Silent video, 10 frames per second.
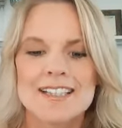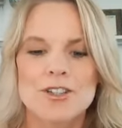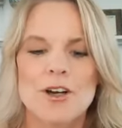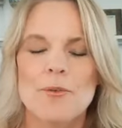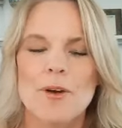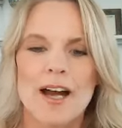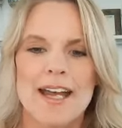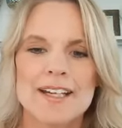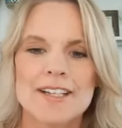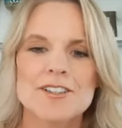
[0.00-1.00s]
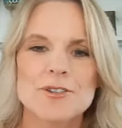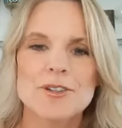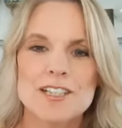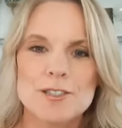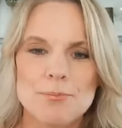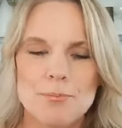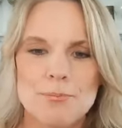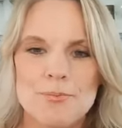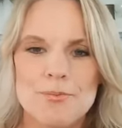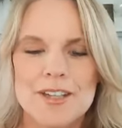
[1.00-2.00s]
so I, I, had to do each
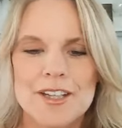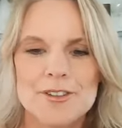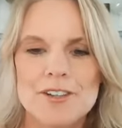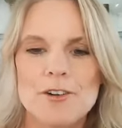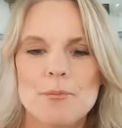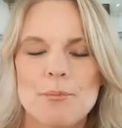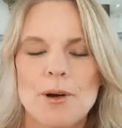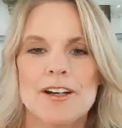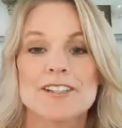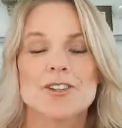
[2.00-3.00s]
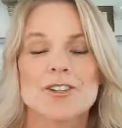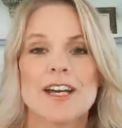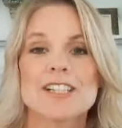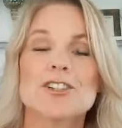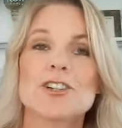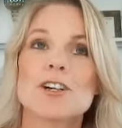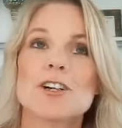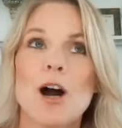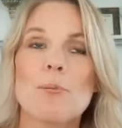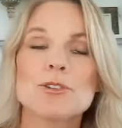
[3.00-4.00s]
you know, different part. And so it took
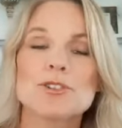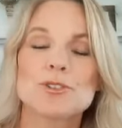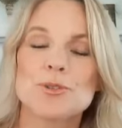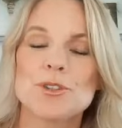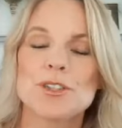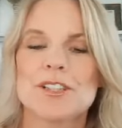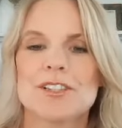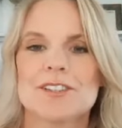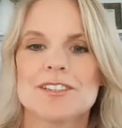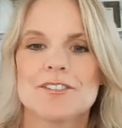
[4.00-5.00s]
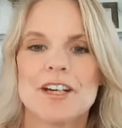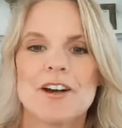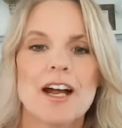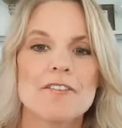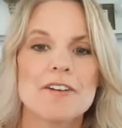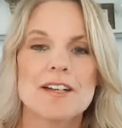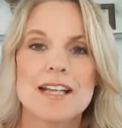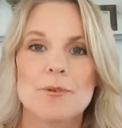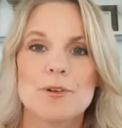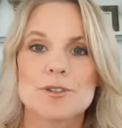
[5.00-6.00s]
almost two years to figure out everything
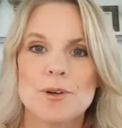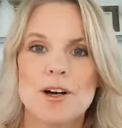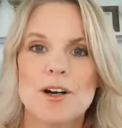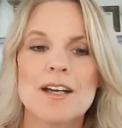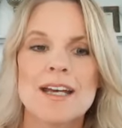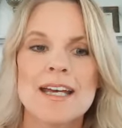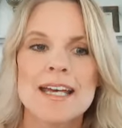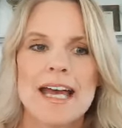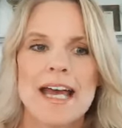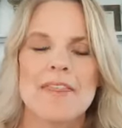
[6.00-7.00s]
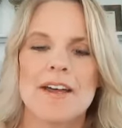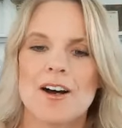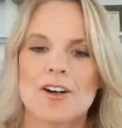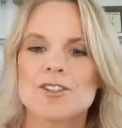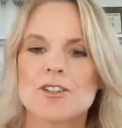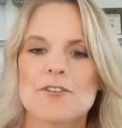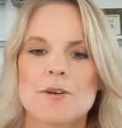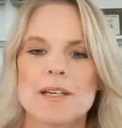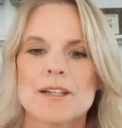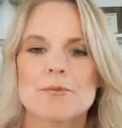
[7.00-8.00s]
that was wrong. And then also for
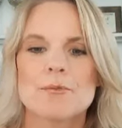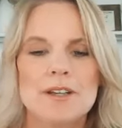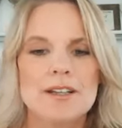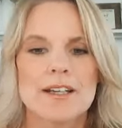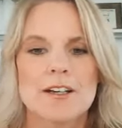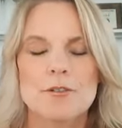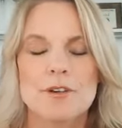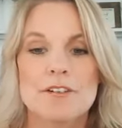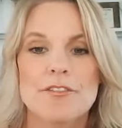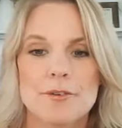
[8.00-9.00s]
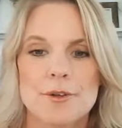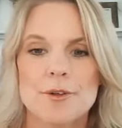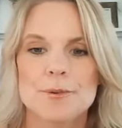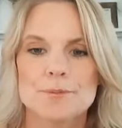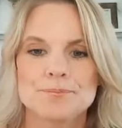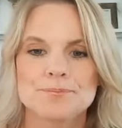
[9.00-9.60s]
me to really grieve through